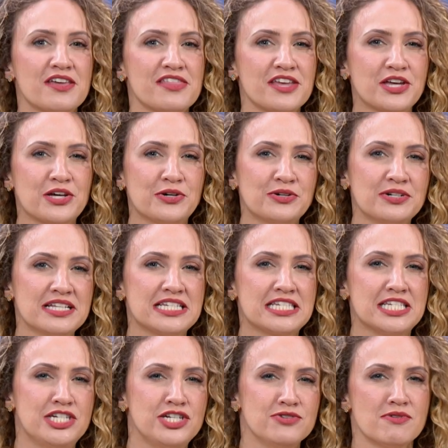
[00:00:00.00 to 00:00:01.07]
of the
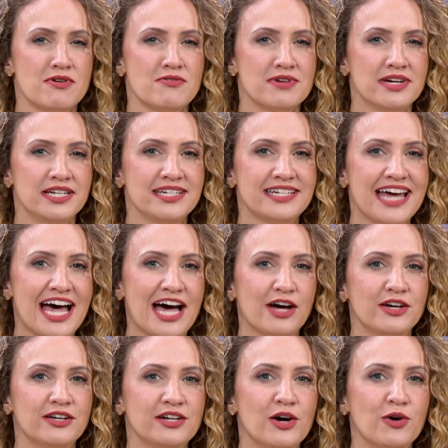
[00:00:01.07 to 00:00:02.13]
coolest duo in
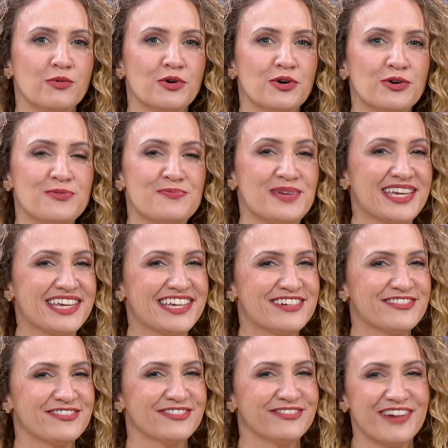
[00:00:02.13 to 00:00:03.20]
town. We'll be
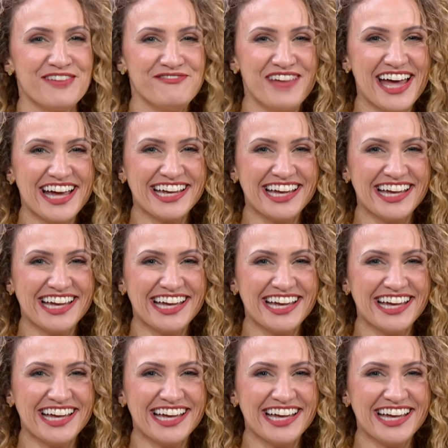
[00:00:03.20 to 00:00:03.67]
right back,